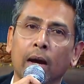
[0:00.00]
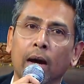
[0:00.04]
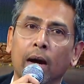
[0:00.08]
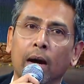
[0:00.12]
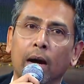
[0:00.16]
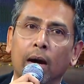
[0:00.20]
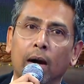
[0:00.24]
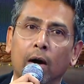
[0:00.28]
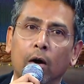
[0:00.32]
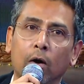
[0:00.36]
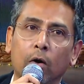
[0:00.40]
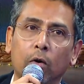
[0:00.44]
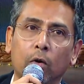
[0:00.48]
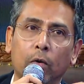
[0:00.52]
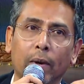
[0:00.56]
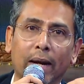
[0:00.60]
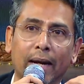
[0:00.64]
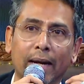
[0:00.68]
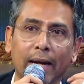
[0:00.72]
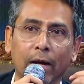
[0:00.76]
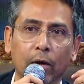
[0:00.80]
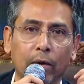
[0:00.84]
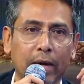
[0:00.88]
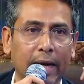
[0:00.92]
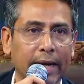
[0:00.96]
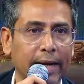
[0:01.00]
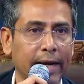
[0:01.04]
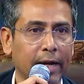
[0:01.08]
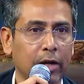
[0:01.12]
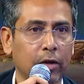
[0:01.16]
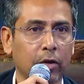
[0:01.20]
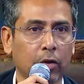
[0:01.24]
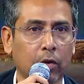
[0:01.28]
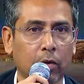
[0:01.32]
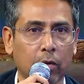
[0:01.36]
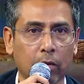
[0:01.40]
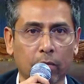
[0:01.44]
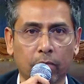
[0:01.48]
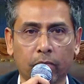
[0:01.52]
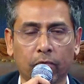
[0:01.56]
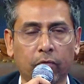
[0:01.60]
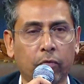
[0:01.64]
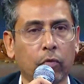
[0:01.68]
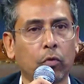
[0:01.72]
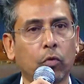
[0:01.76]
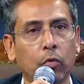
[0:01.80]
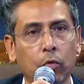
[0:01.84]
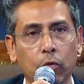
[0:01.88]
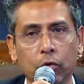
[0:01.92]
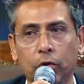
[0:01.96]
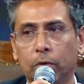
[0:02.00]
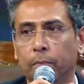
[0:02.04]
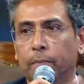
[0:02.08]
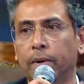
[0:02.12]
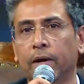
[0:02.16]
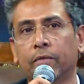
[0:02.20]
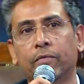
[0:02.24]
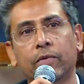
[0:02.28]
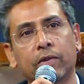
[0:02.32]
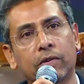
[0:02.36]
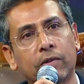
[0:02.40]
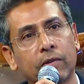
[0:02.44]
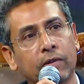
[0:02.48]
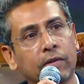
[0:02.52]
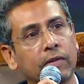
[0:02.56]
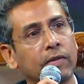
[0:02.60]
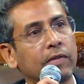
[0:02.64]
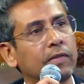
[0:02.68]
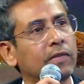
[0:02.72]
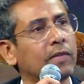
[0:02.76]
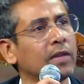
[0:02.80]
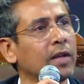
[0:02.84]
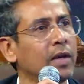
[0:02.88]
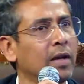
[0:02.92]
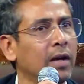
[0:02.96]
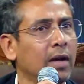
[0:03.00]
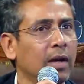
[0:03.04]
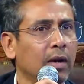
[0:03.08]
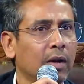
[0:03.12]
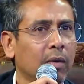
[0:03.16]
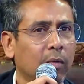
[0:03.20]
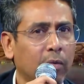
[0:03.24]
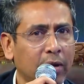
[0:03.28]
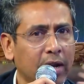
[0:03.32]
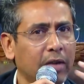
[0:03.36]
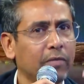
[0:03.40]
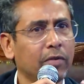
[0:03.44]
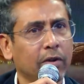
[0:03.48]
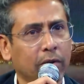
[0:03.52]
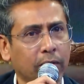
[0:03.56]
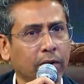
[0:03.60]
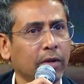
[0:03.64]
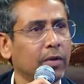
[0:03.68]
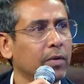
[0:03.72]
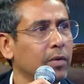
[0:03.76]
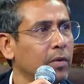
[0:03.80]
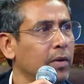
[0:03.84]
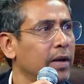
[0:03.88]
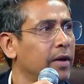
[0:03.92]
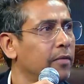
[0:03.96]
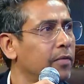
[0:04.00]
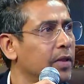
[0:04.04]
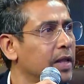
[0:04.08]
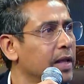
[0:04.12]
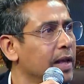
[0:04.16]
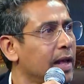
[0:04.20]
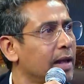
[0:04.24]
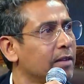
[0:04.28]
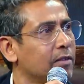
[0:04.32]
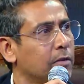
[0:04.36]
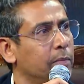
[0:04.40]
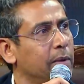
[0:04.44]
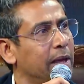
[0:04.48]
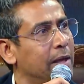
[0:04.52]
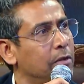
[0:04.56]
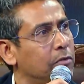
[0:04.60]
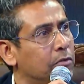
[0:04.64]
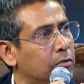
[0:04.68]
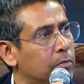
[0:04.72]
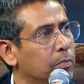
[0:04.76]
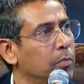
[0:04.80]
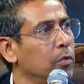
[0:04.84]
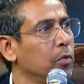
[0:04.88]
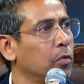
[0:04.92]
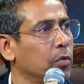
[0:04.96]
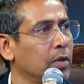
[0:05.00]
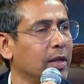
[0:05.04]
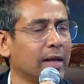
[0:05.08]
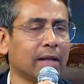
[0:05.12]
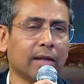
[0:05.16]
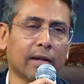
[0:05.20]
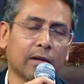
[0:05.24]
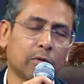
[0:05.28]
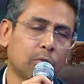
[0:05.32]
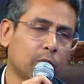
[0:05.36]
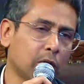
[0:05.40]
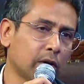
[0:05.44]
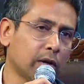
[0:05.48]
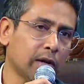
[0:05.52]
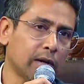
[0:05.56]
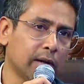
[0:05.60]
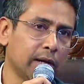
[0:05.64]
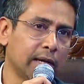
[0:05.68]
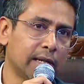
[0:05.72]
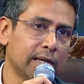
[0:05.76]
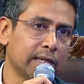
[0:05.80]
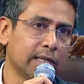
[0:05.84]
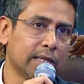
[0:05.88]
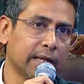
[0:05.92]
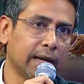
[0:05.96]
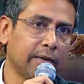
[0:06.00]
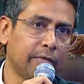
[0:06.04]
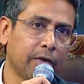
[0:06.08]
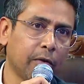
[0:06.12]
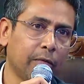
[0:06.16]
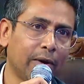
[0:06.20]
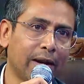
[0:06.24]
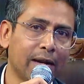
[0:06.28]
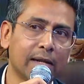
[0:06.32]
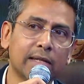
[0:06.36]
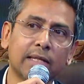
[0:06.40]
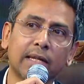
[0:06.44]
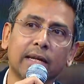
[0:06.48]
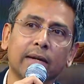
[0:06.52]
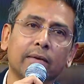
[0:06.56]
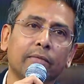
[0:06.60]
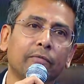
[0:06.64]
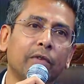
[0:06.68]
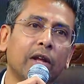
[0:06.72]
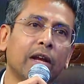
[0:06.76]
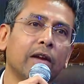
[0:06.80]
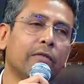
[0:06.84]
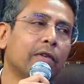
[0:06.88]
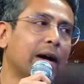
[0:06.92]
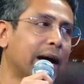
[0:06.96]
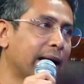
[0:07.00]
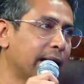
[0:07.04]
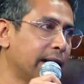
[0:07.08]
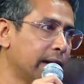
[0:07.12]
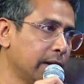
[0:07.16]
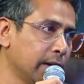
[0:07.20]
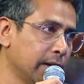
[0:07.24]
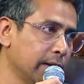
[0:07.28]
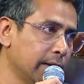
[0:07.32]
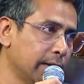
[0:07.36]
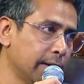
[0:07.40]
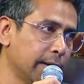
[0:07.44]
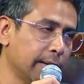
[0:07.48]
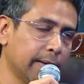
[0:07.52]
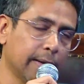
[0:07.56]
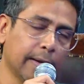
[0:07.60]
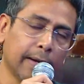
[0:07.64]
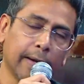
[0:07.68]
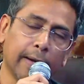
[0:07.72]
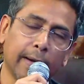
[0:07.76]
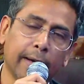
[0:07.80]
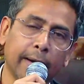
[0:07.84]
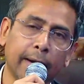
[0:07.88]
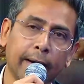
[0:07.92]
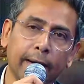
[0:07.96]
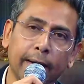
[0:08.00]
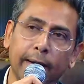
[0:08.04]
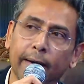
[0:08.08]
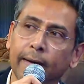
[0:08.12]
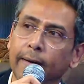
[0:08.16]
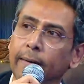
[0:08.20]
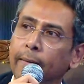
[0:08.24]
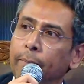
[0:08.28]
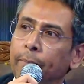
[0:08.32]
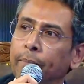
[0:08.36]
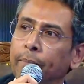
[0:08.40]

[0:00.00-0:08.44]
how quickly you can get your food, beverages, whatever, you know, everything has to be smooth. And that's what it is everywhere else. And we never had it here in India.